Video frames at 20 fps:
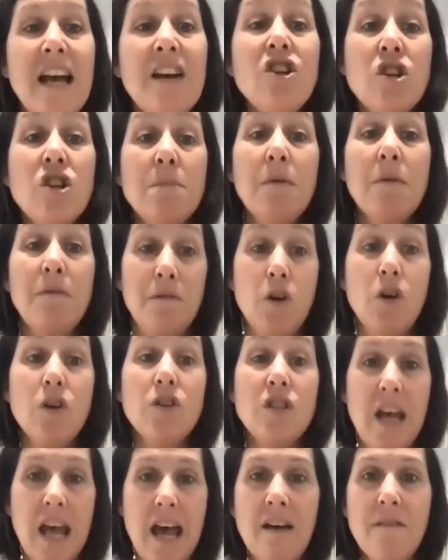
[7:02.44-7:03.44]
actually prefer
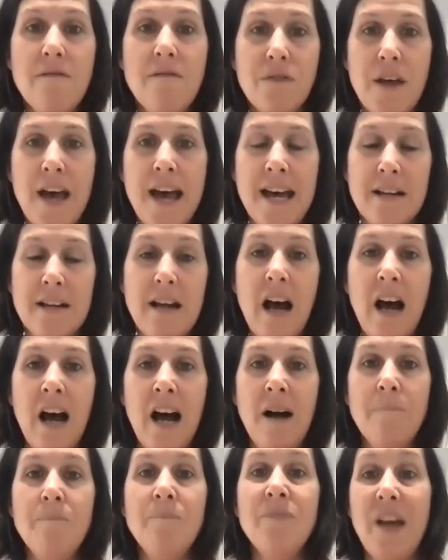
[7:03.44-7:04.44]
to have that
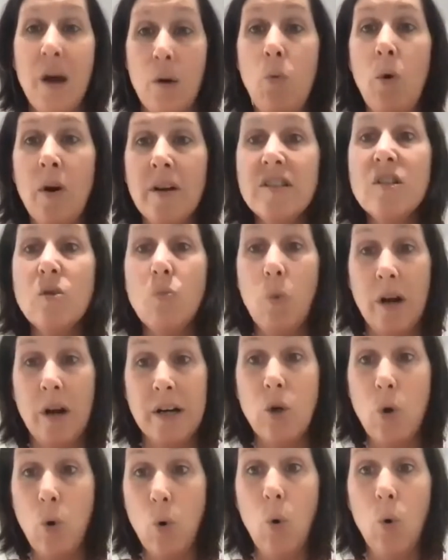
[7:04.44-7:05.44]

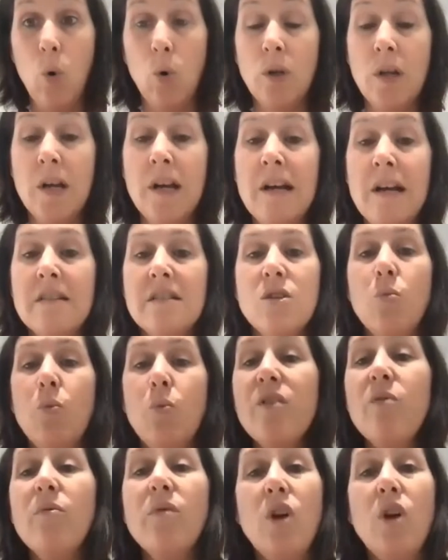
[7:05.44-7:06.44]
one-to-one call. So
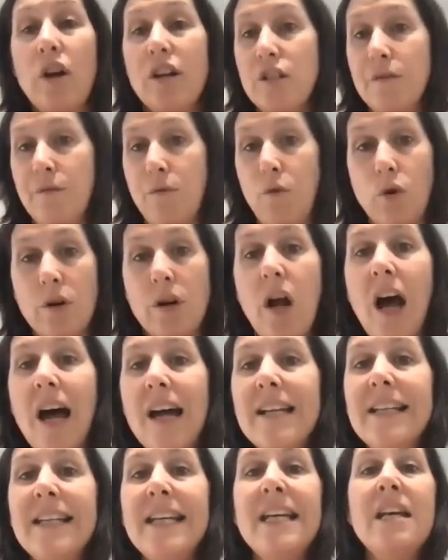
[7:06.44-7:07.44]
whether or not it's
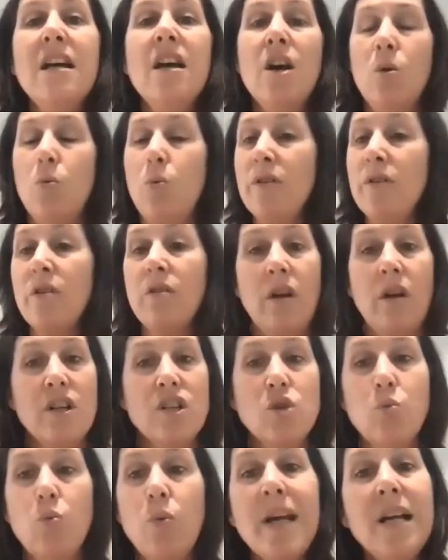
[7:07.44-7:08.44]
fortnightly, whether or not
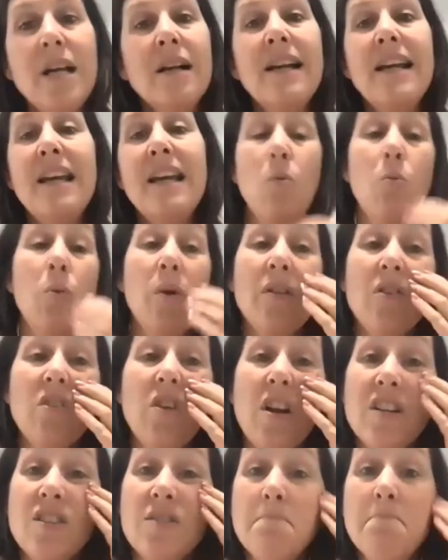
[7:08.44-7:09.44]
it's weekly, whether or
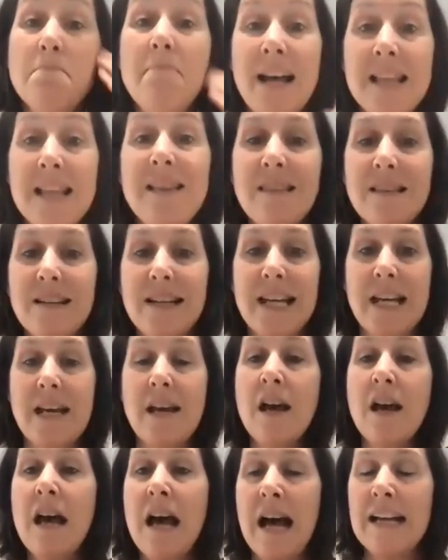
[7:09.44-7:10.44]
not it's
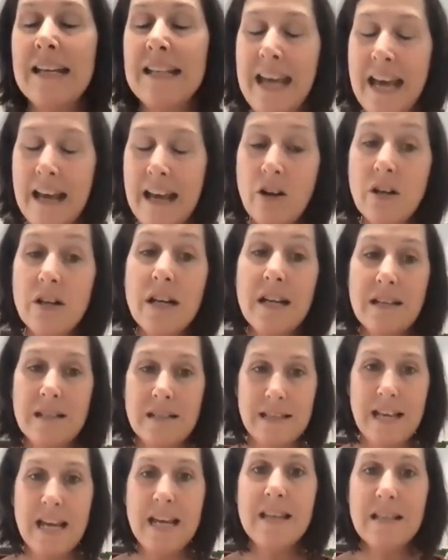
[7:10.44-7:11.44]
monthly, I cannot
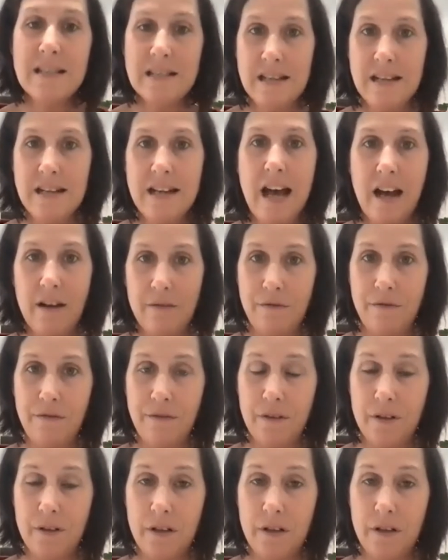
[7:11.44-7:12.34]
say this enough.